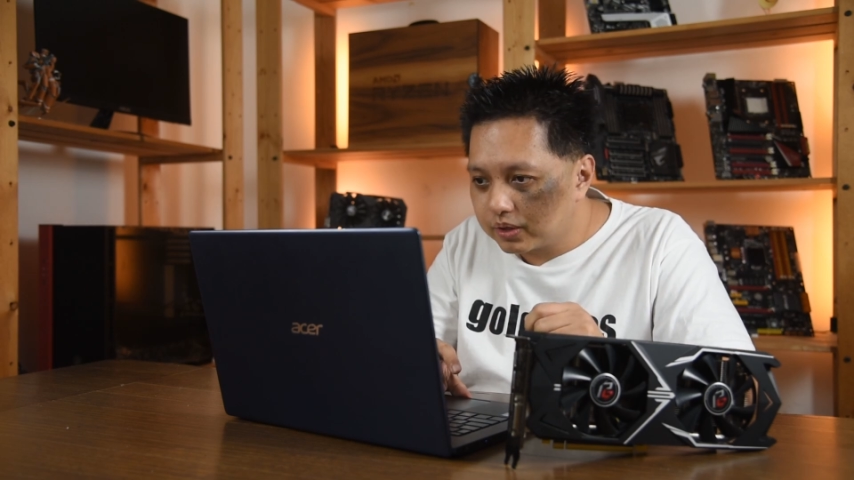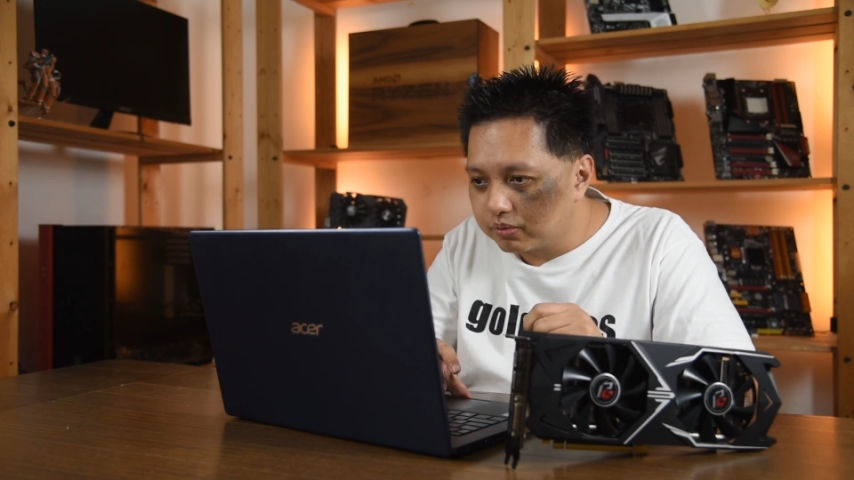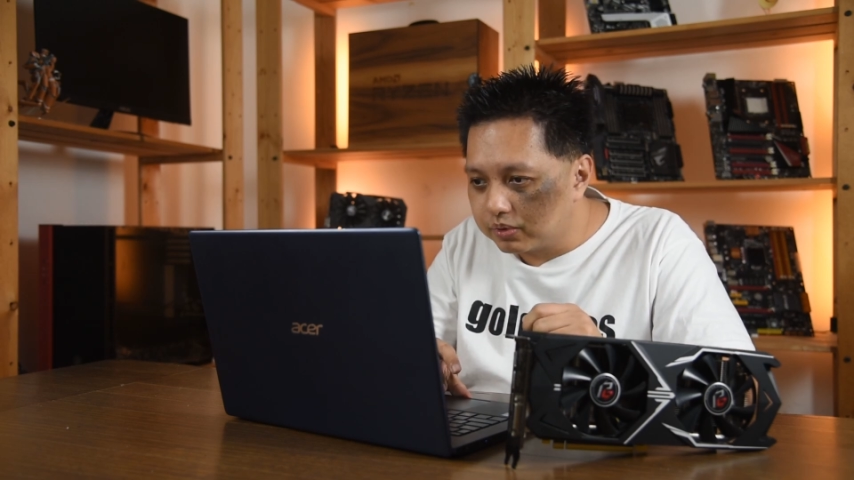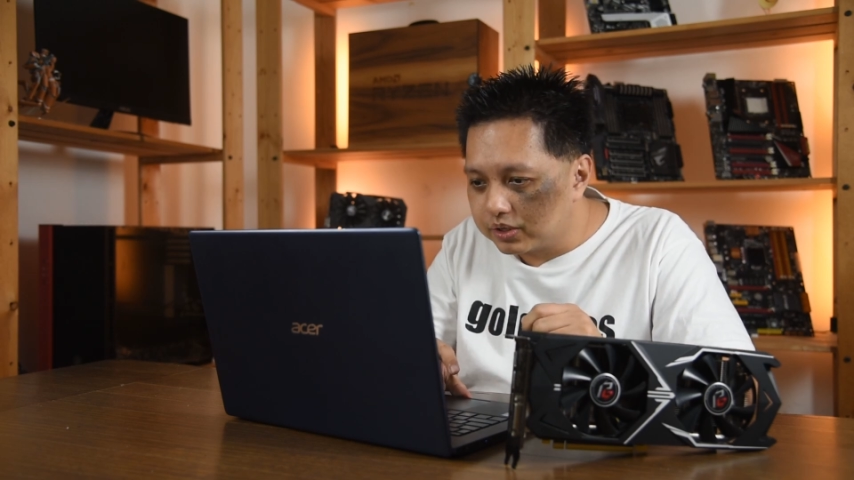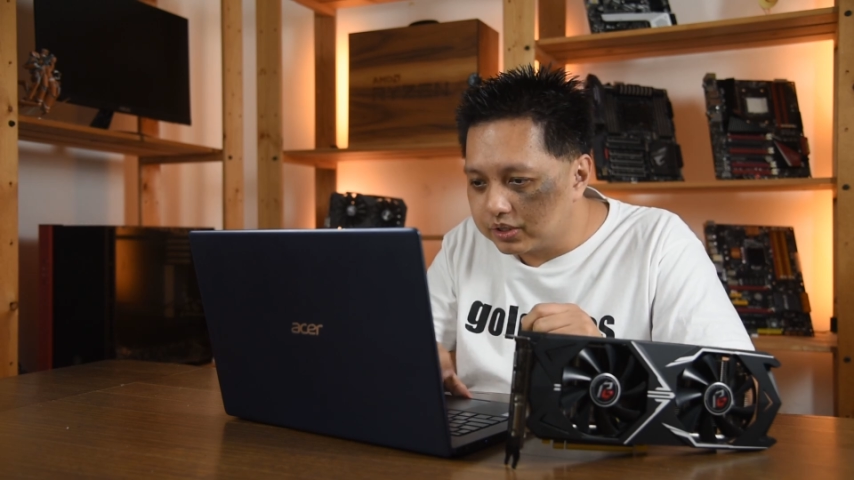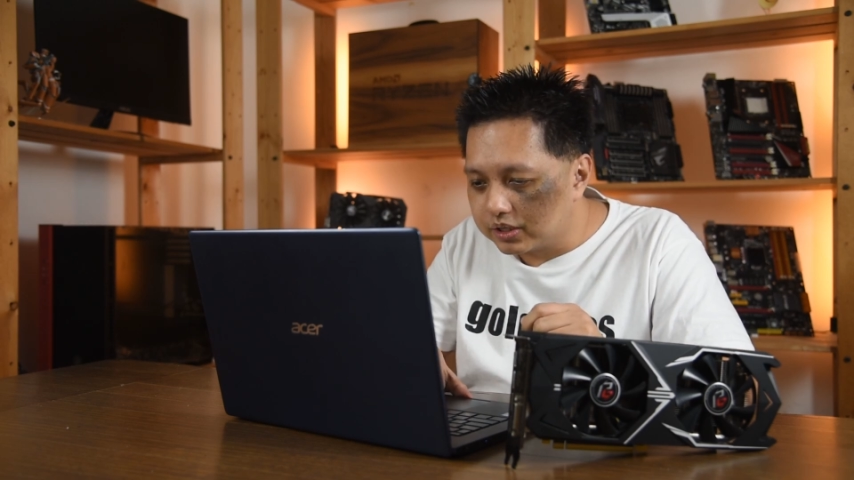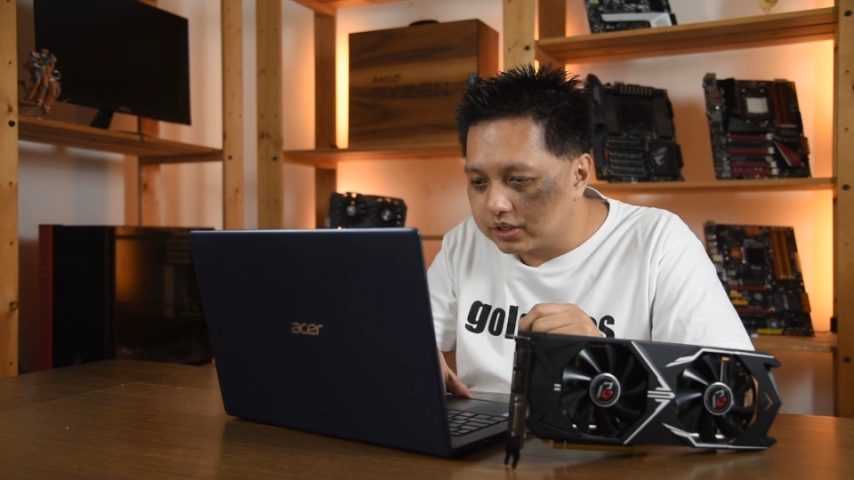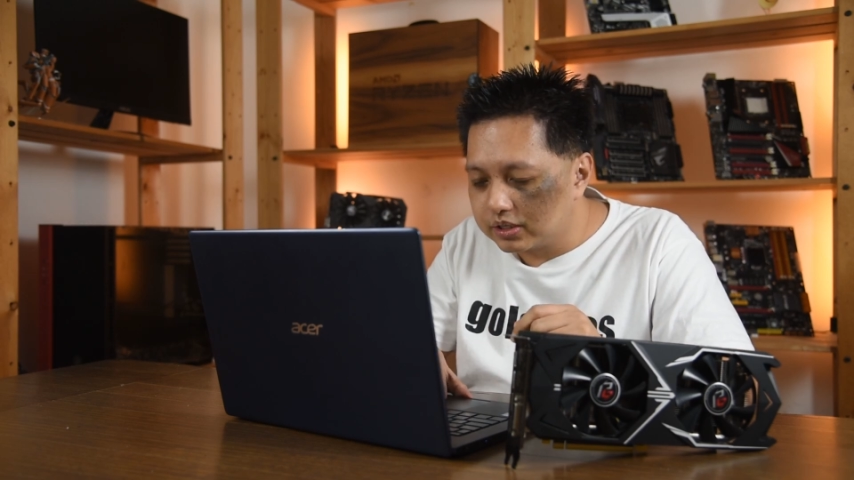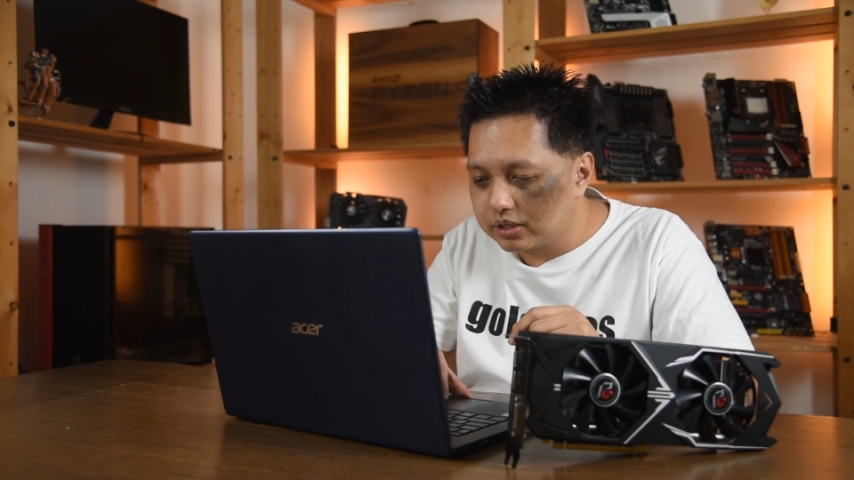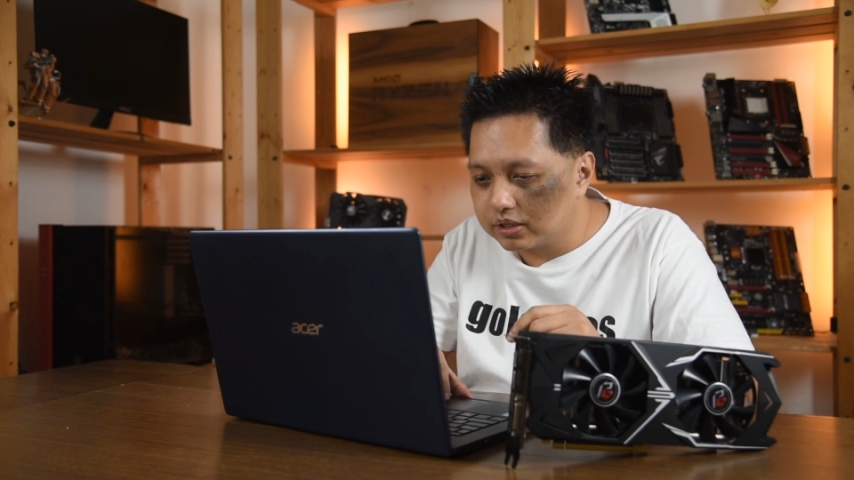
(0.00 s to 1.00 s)
which
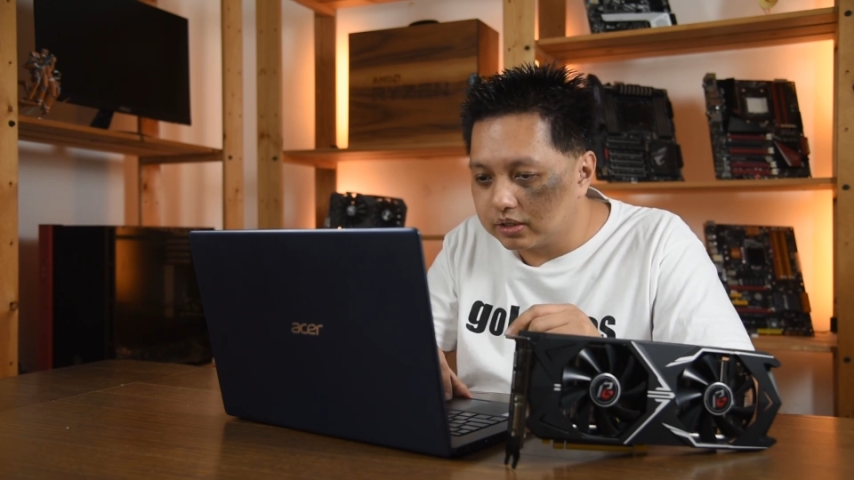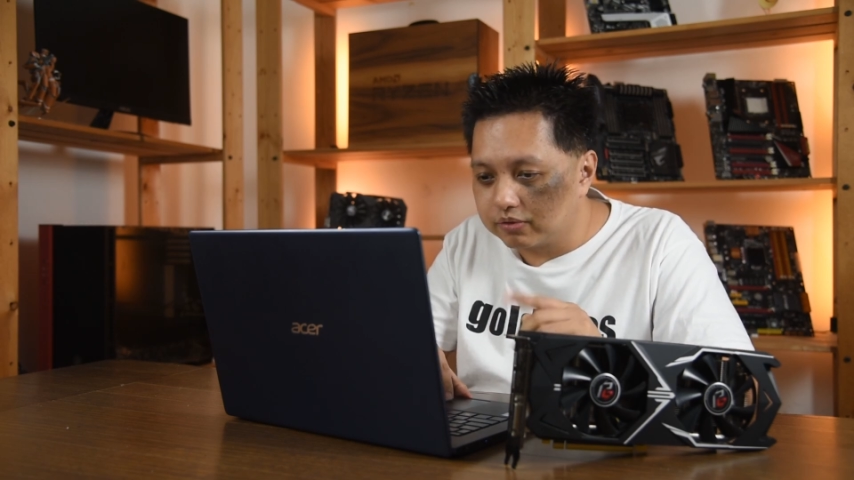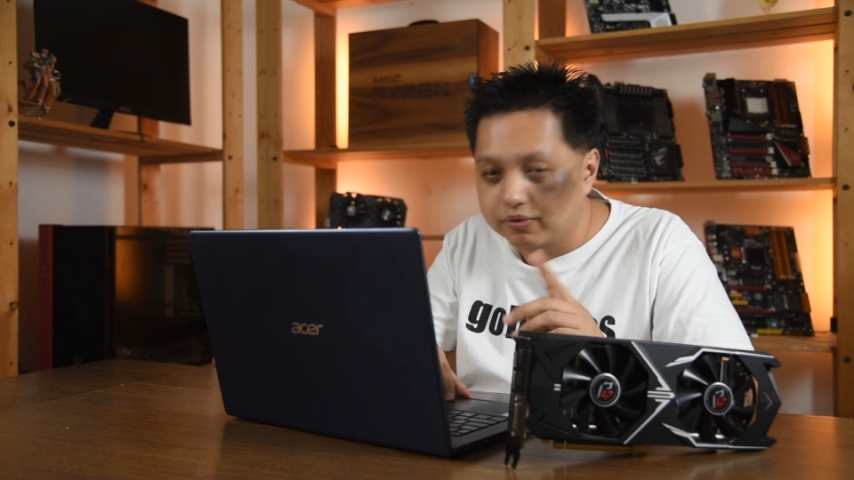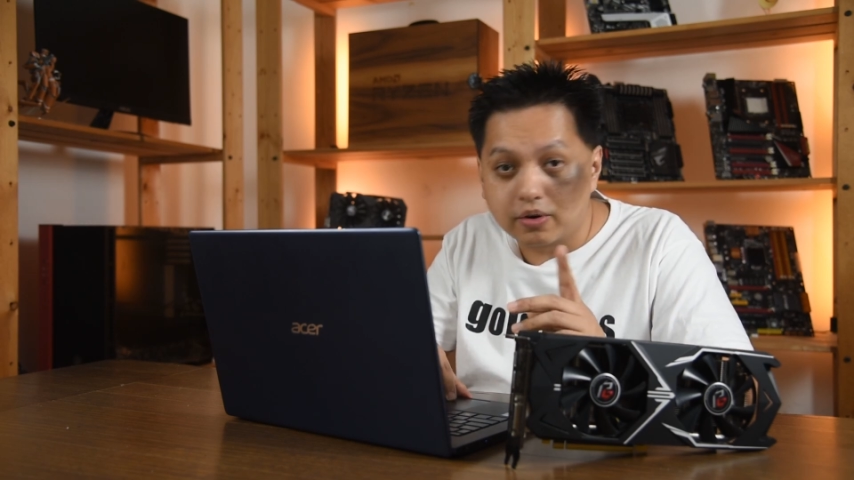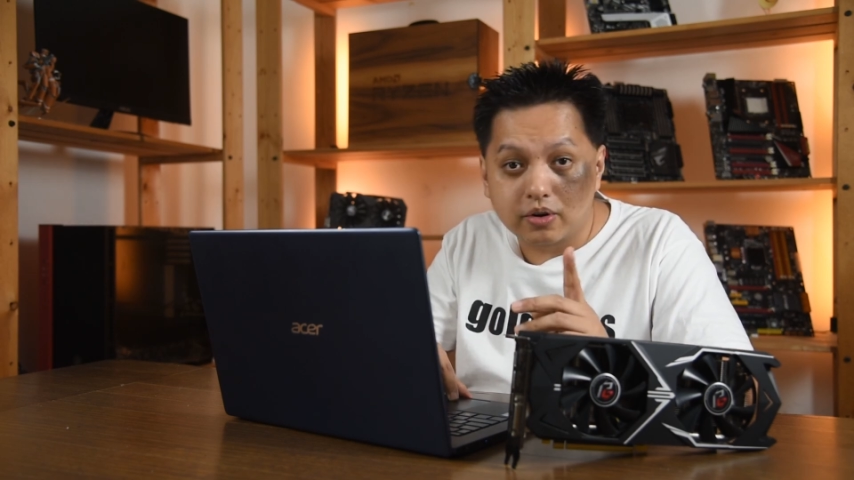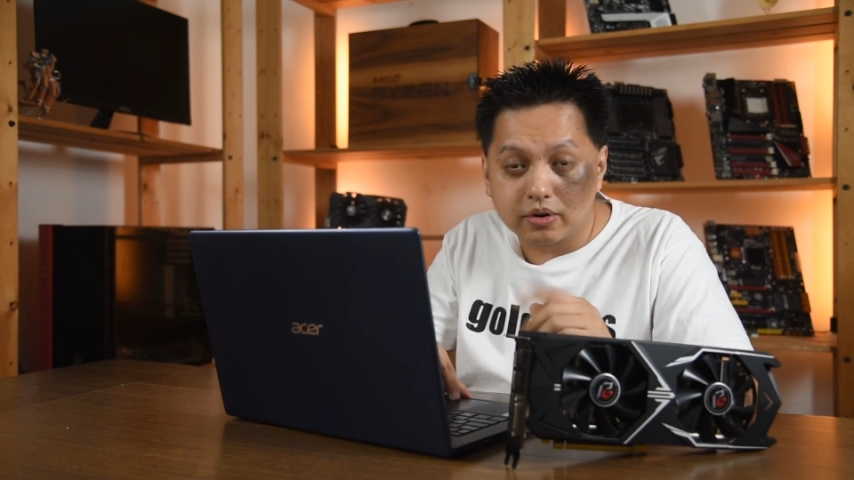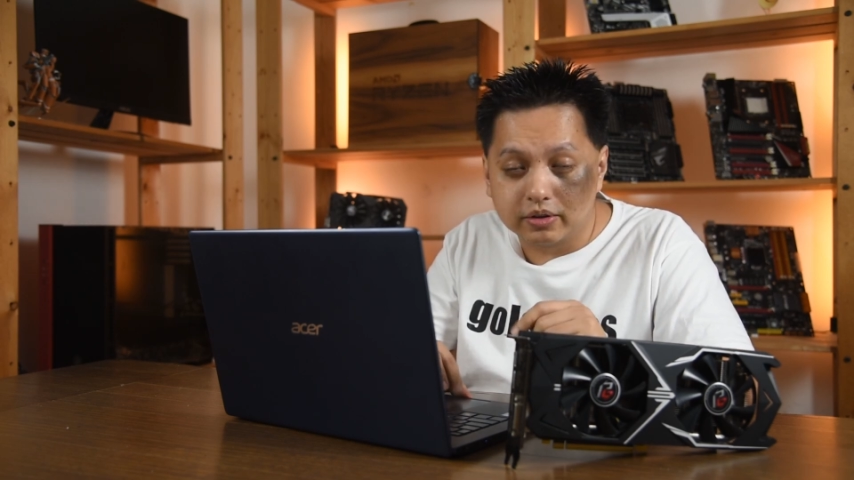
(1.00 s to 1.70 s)
is for